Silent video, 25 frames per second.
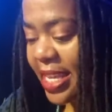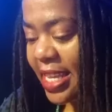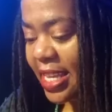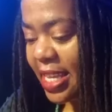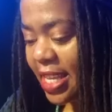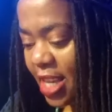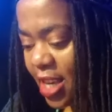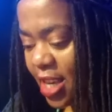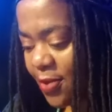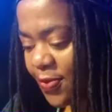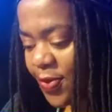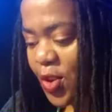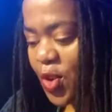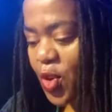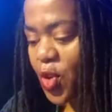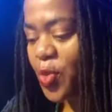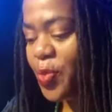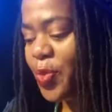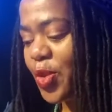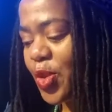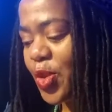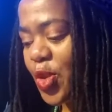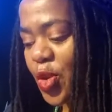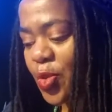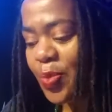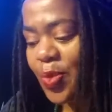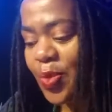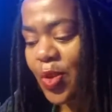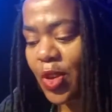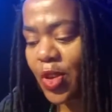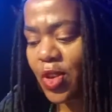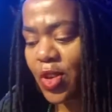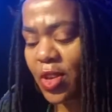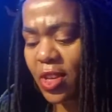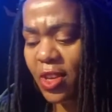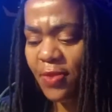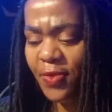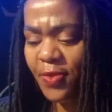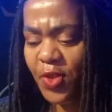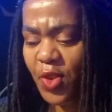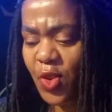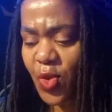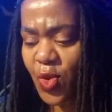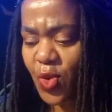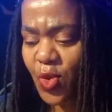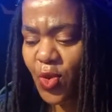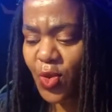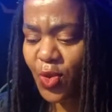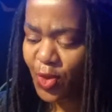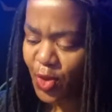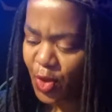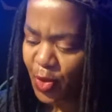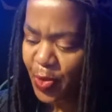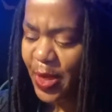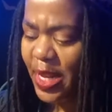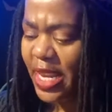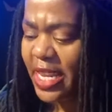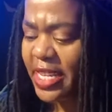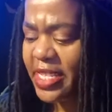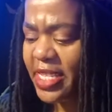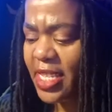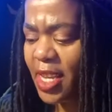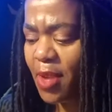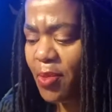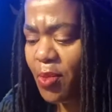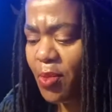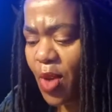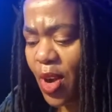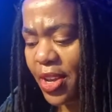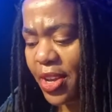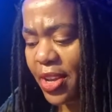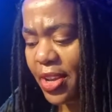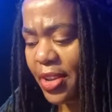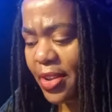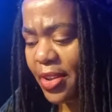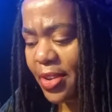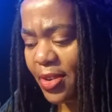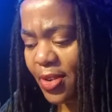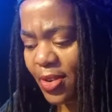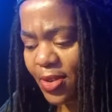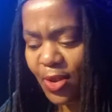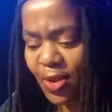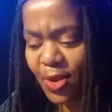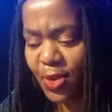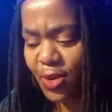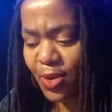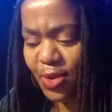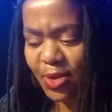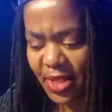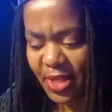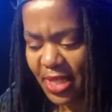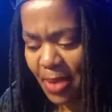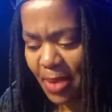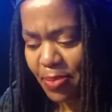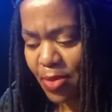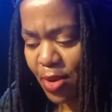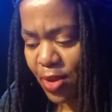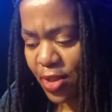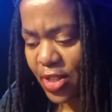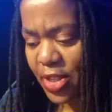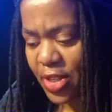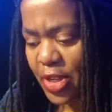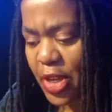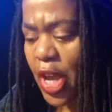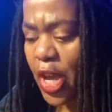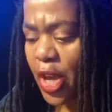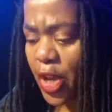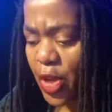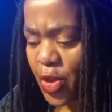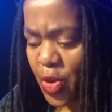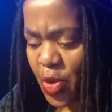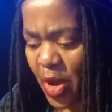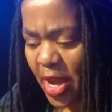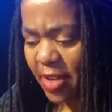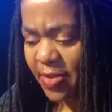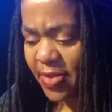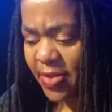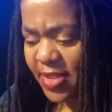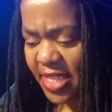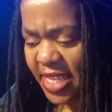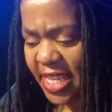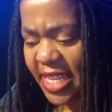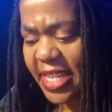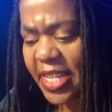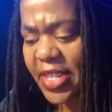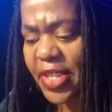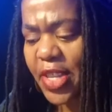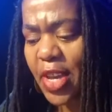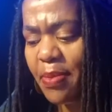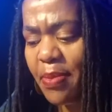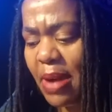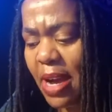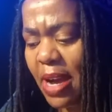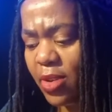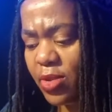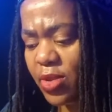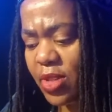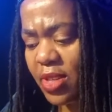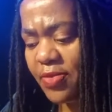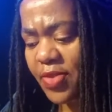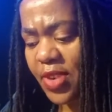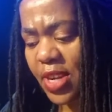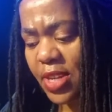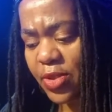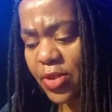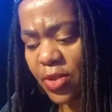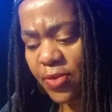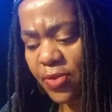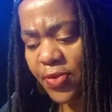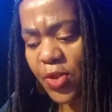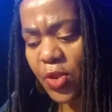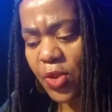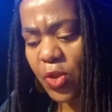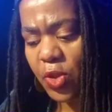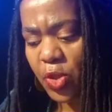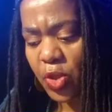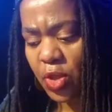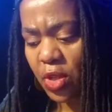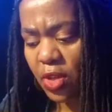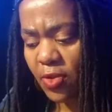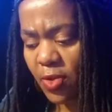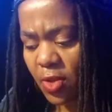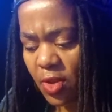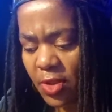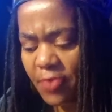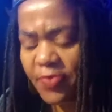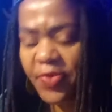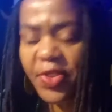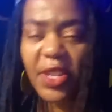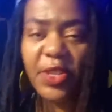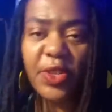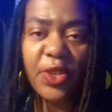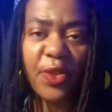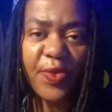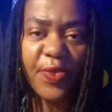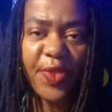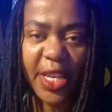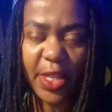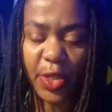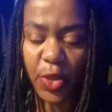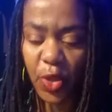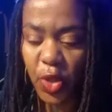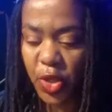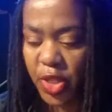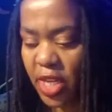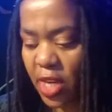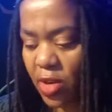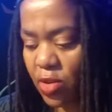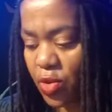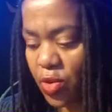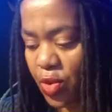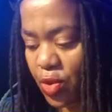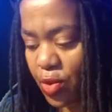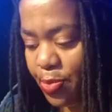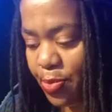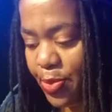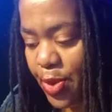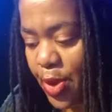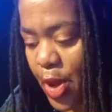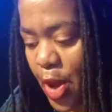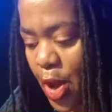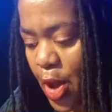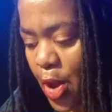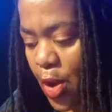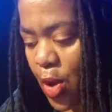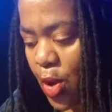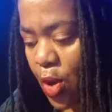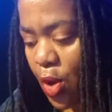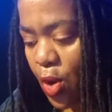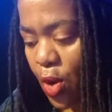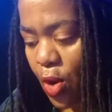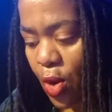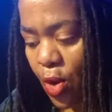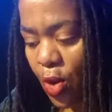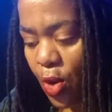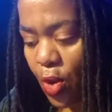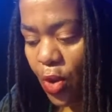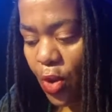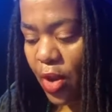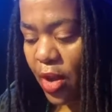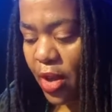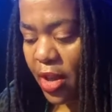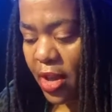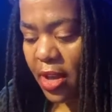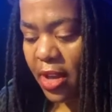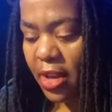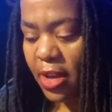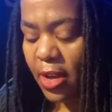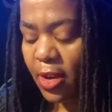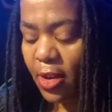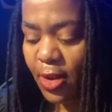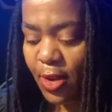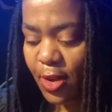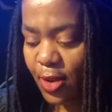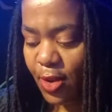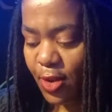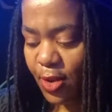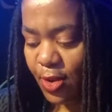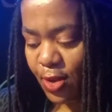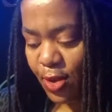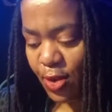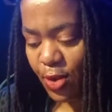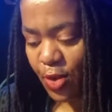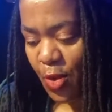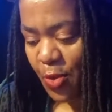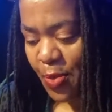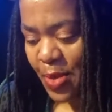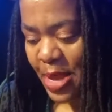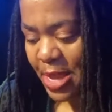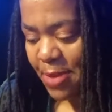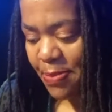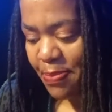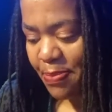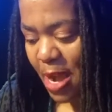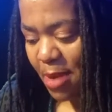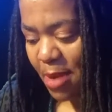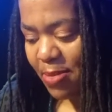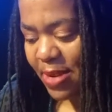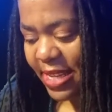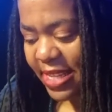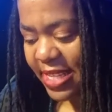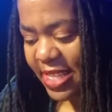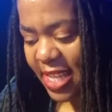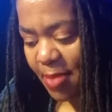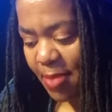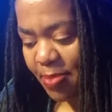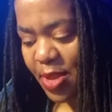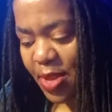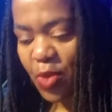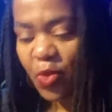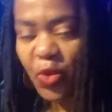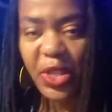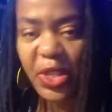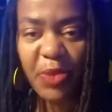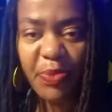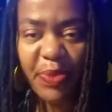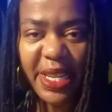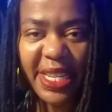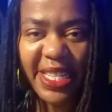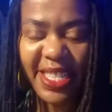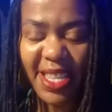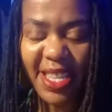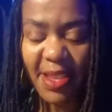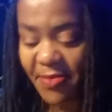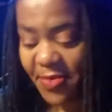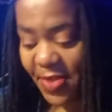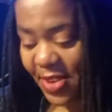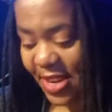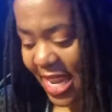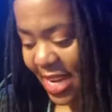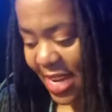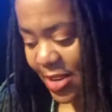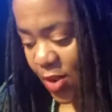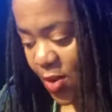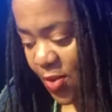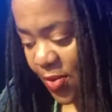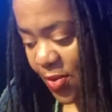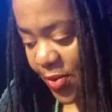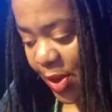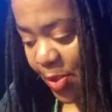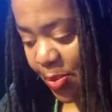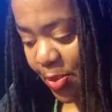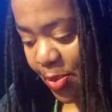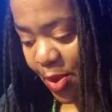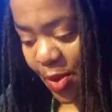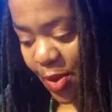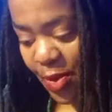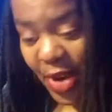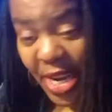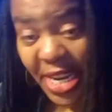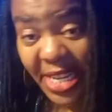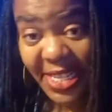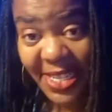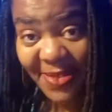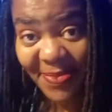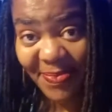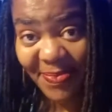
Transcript: If you humiliate someone or somebody, you have singled them out in front of their social group, or you made public something which makes them feel uncomfortable, right?